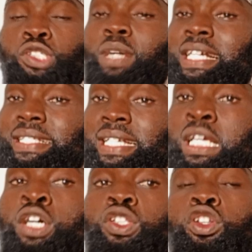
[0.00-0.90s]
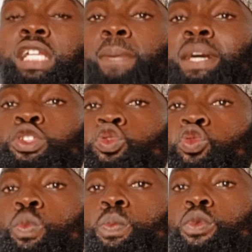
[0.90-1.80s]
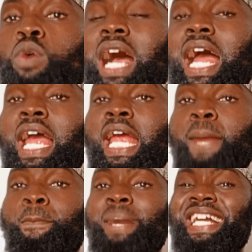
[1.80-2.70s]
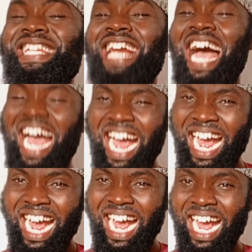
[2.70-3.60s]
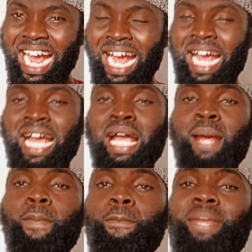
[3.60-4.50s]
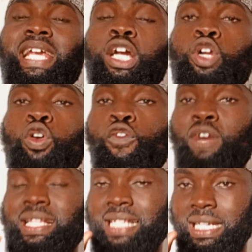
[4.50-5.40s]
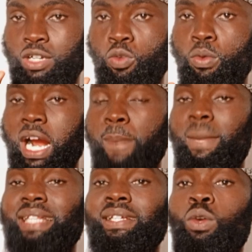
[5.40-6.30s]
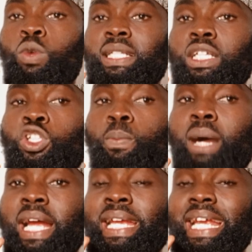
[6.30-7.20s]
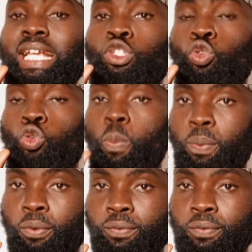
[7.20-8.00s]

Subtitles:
You can say, Talabat Ummu Ahmada migrofatan. Ummu Ahmad requested to buy a scoop.